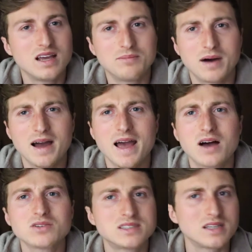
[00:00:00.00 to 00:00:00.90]
my
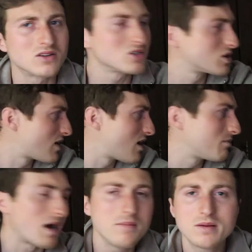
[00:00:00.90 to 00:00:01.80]
house centers
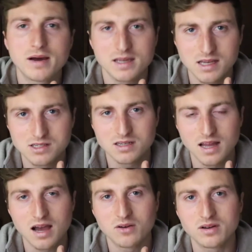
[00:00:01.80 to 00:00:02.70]
around, I'm in my kitchen
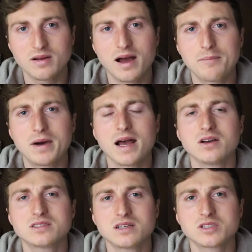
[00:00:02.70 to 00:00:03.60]
now. You know, my
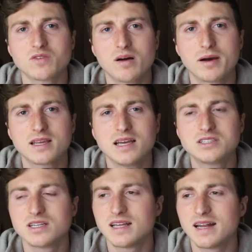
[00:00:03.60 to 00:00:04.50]
house centers around my
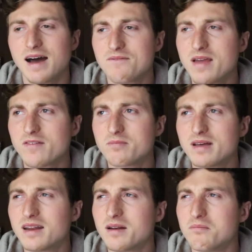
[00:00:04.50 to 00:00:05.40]
kitchen, and I've never
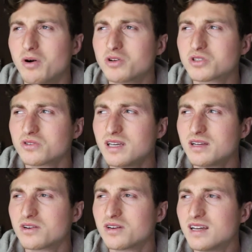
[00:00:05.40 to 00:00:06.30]
been an emotional
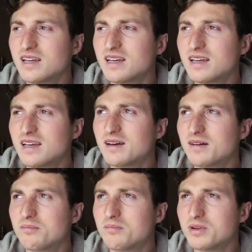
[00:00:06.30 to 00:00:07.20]
eater.
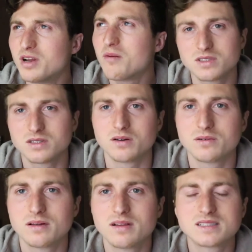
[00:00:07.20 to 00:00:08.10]
But no, you
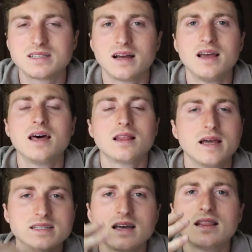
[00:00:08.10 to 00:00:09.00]
know,
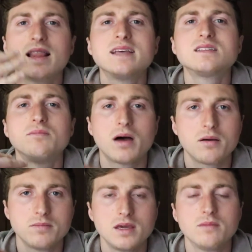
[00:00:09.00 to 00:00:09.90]
less
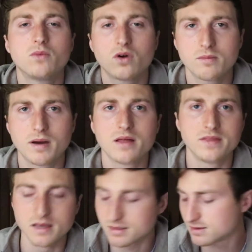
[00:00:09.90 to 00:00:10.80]
about me, more
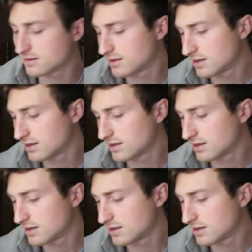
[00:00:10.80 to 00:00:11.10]
about this.